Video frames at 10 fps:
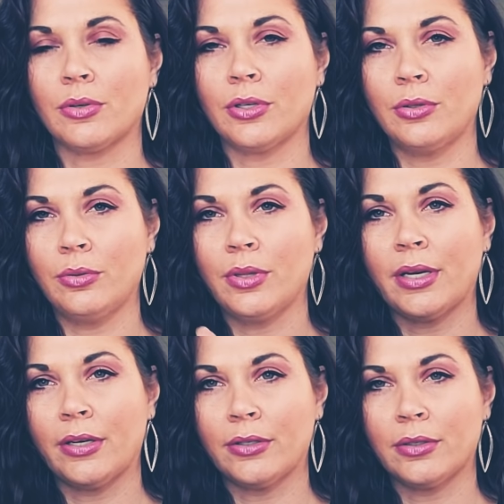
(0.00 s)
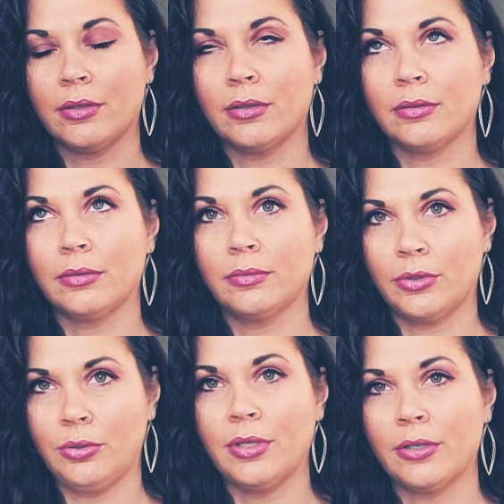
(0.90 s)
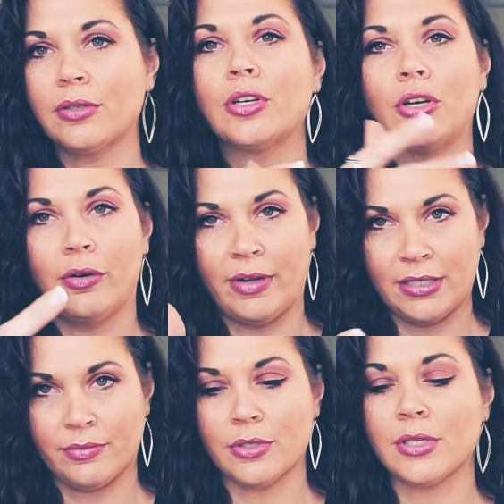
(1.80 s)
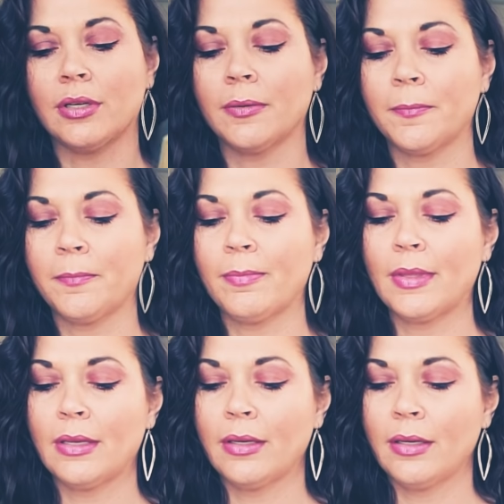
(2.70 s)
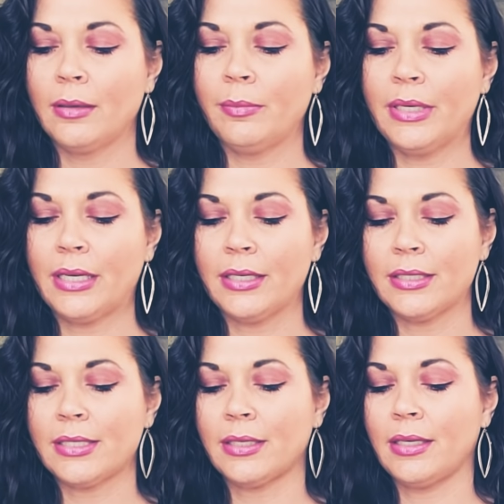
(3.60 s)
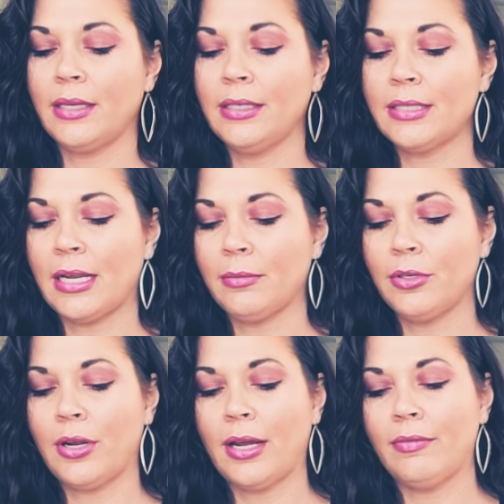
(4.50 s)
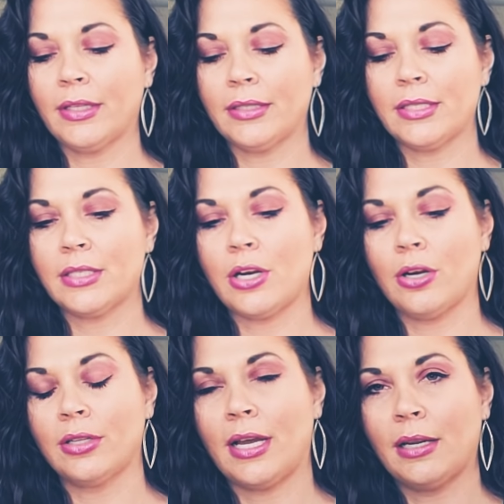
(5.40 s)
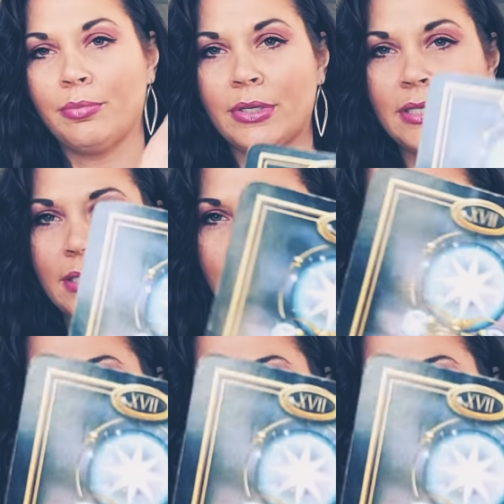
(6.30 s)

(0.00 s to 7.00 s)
or you there could go vice versa. Because anytime, you know, I have like the Star and the High Priestess